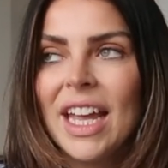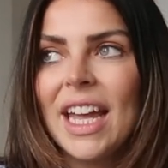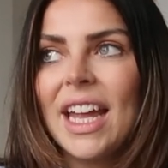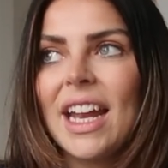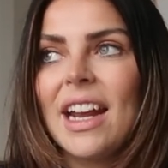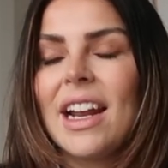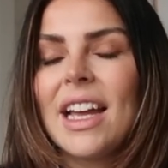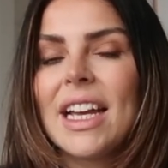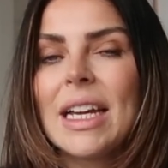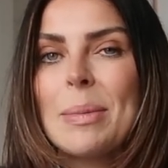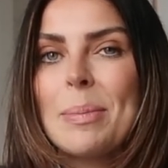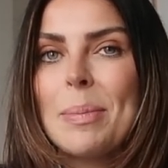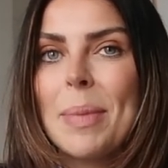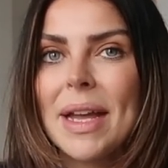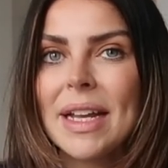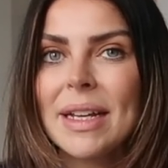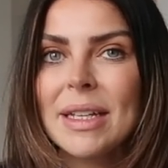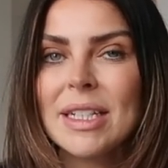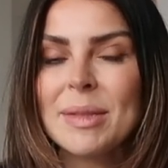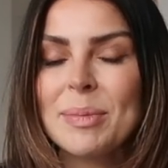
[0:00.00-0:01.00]
in like a
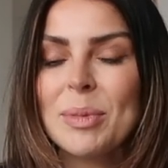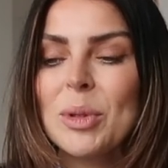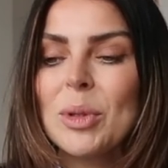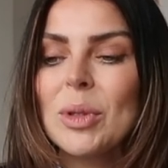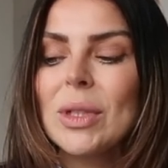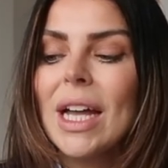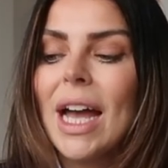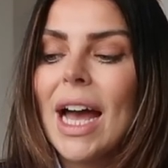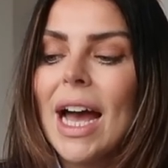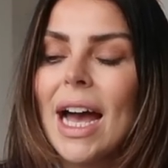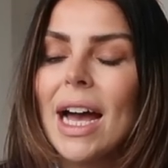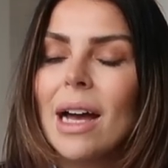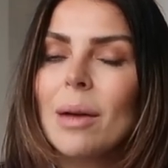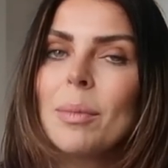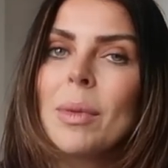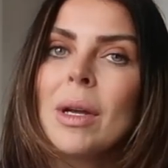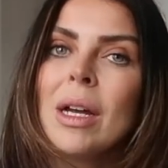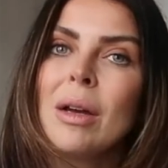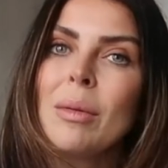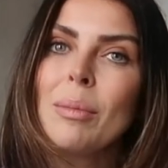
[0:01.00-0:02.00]
baseball
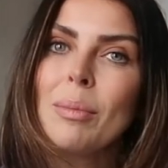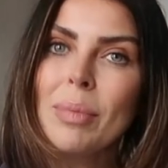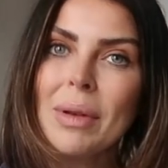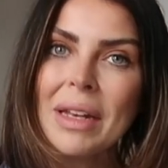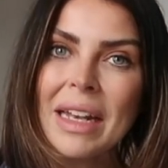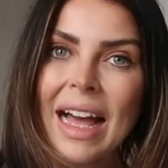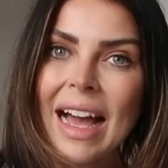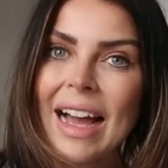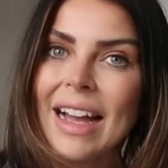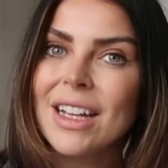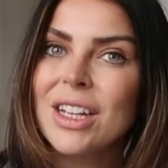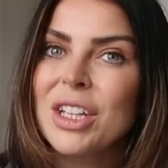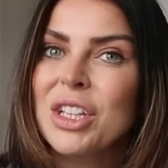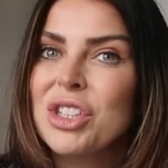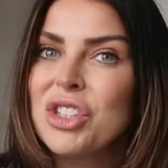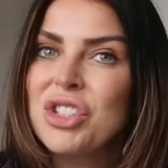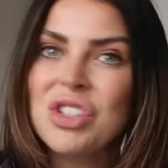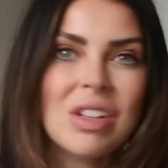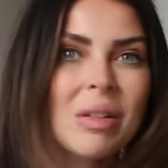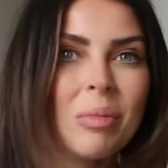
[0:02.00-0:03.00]
cap black
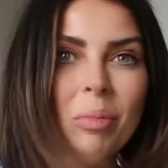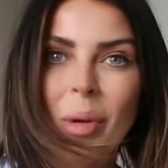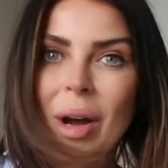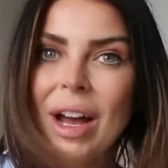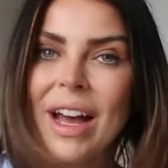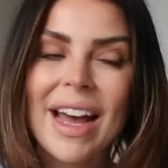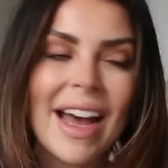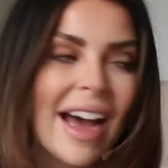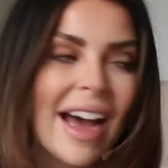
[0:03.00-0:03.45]
gym wear